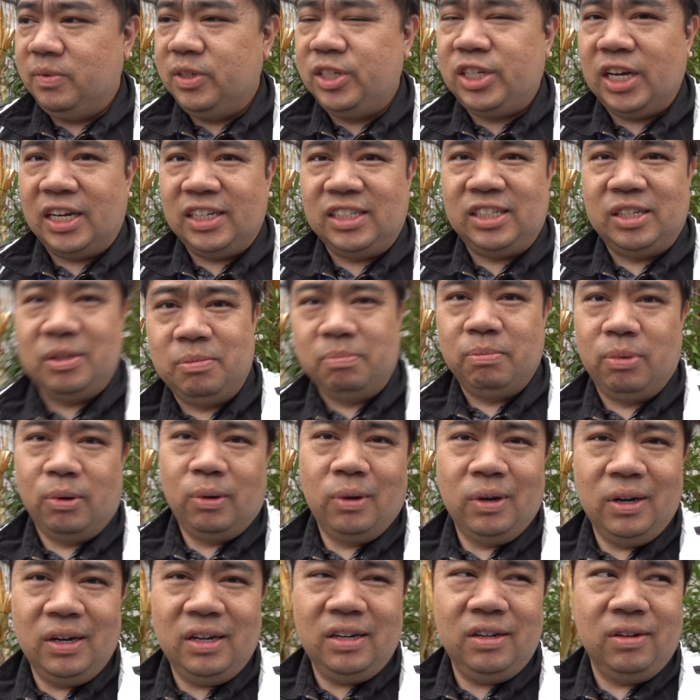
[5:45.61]
Jason
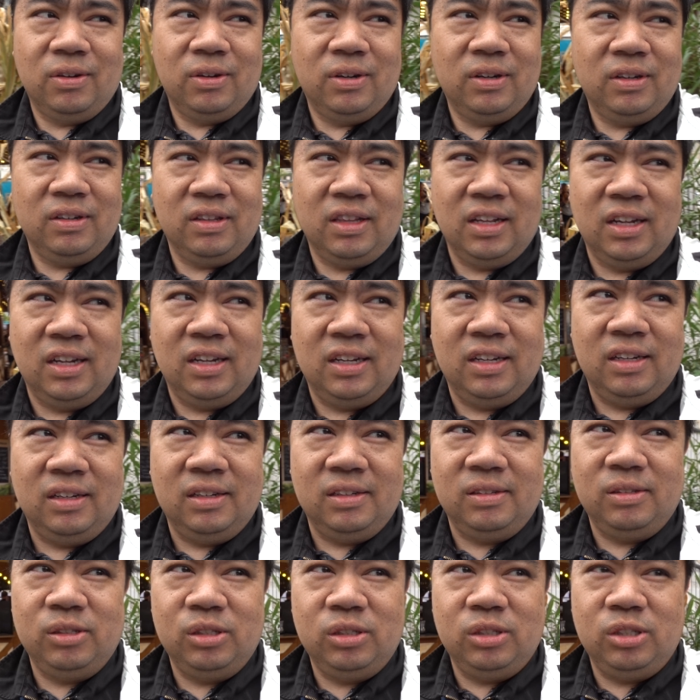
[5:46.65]
Bourne, or the